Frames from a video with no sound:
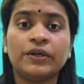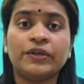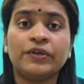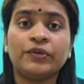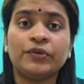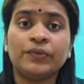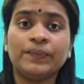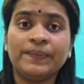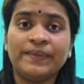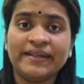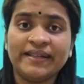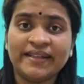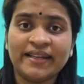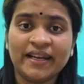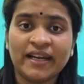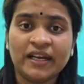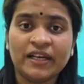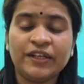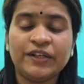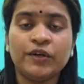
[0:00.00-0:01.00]
To
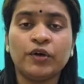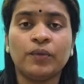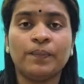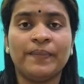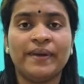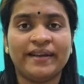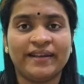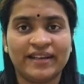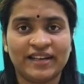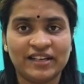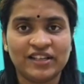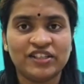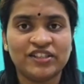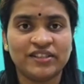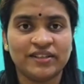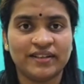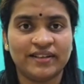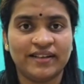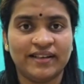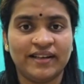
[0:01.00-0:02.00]
begin your baking
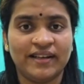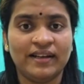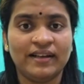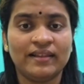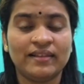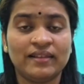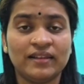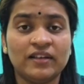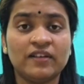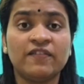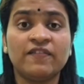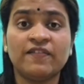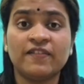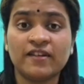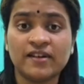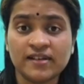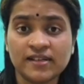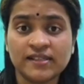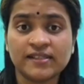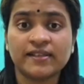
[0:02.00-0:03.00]
journey, the
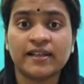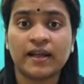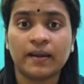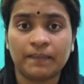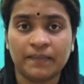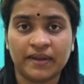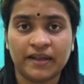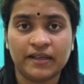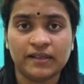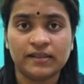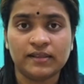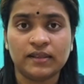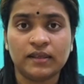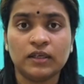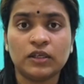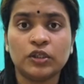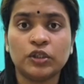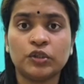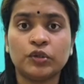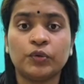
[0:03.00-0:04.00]
first step is
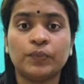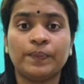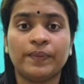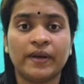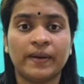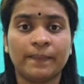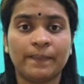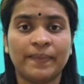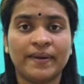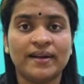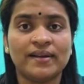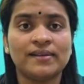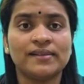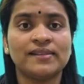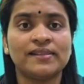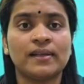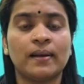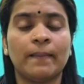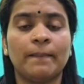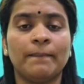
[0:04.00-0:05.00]
to prepare
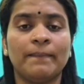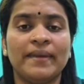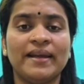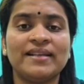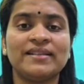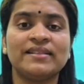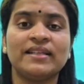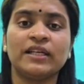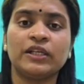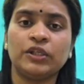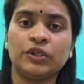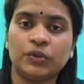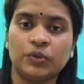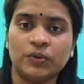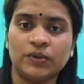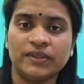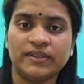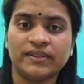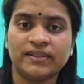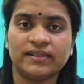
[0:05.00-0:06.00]
some basic
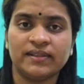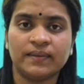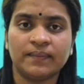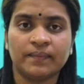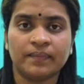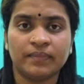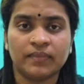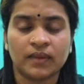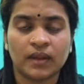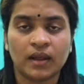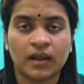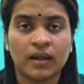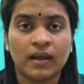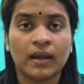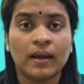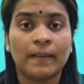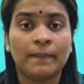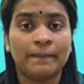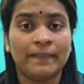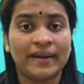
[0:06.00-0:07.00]
tools.
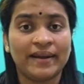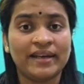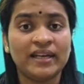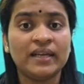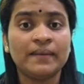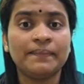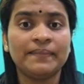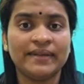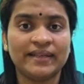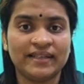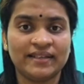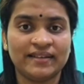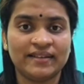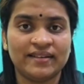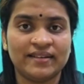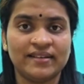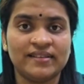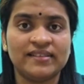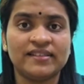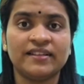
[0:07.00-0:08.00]
Many
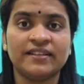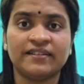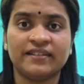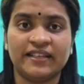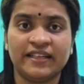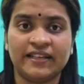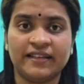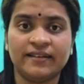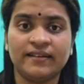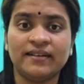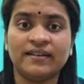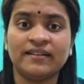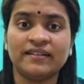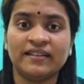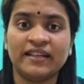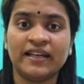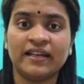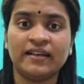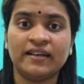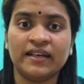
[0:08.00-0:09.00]
beginners think
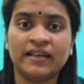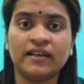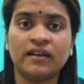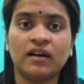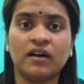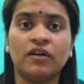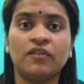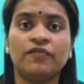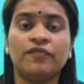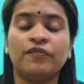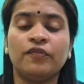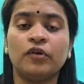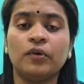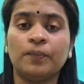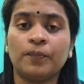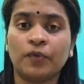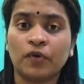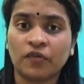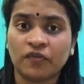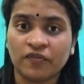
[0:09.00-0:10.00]
they need a full
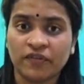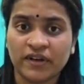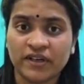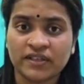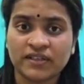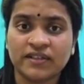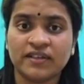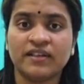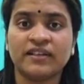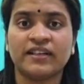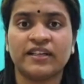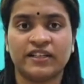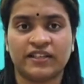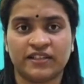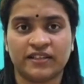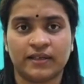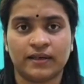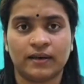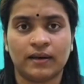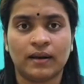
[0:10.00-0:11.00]
professional
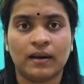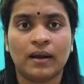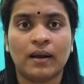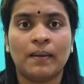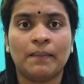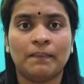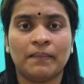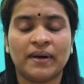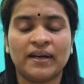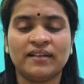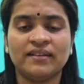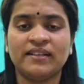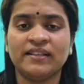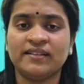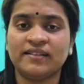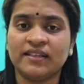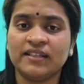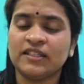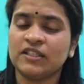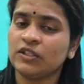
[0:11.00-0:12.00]
kitchen, but
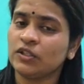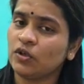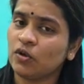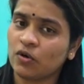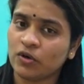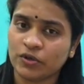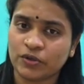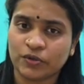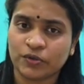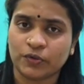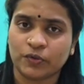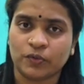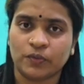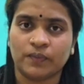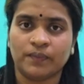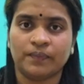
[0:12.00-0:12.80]
this is not true.